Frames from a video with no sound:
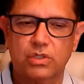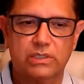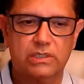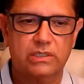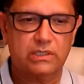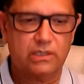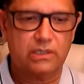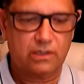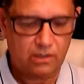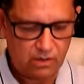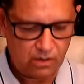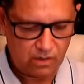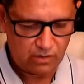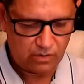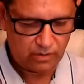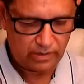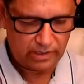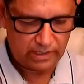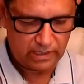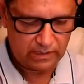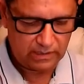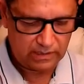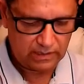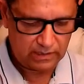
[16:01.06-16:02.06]
a cow,
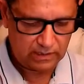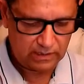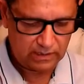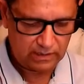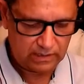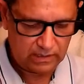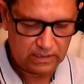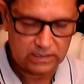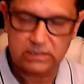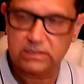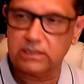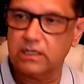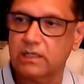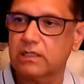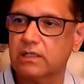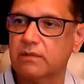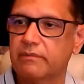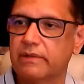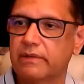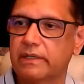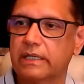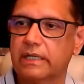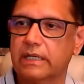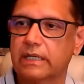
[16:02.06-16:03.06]
and then they started
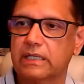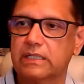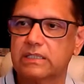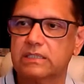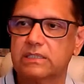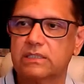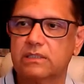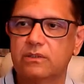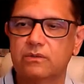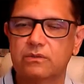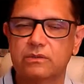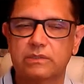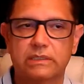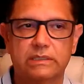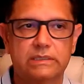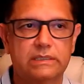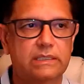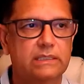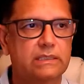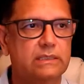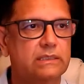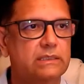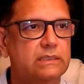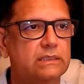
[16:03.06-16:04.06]
making excuses
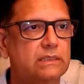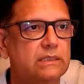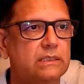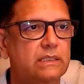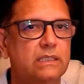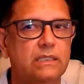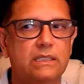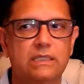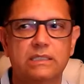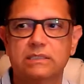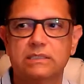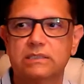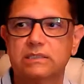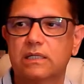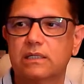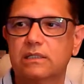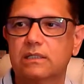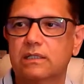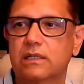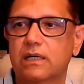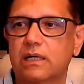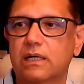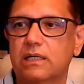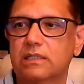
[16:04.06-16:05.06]
and started
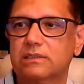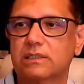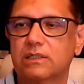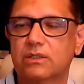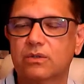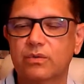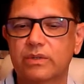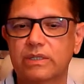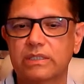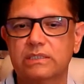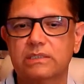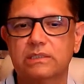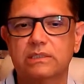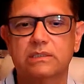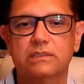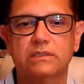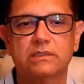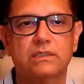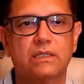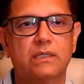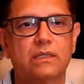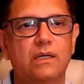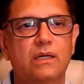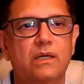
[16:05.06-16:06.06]
asking questions,
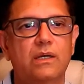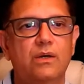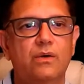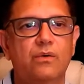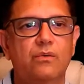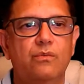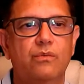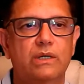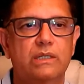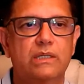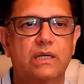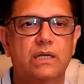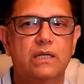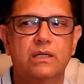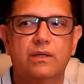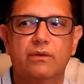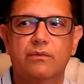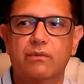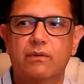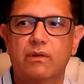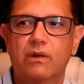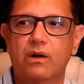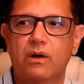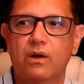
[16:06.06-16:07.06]
what kind of
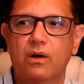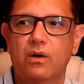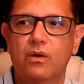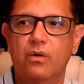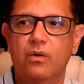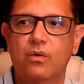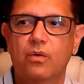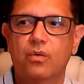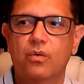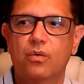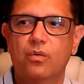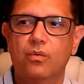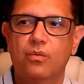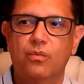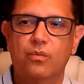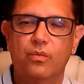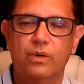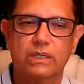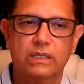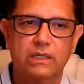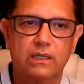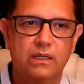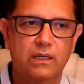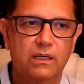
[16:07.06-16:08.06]
cow,
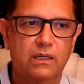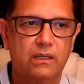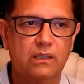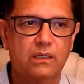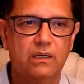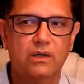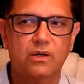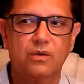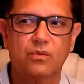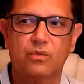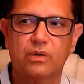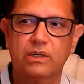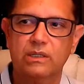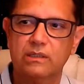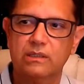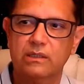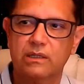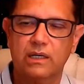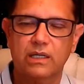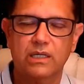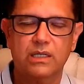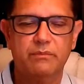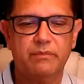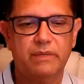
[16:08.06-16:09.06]
what color, what
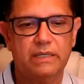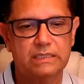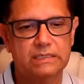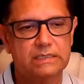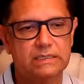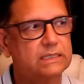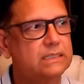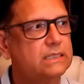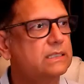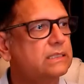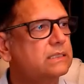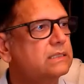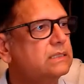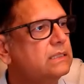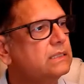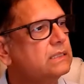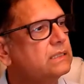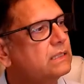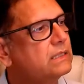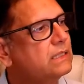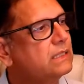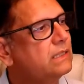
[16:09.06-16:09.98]
type, etc., etc.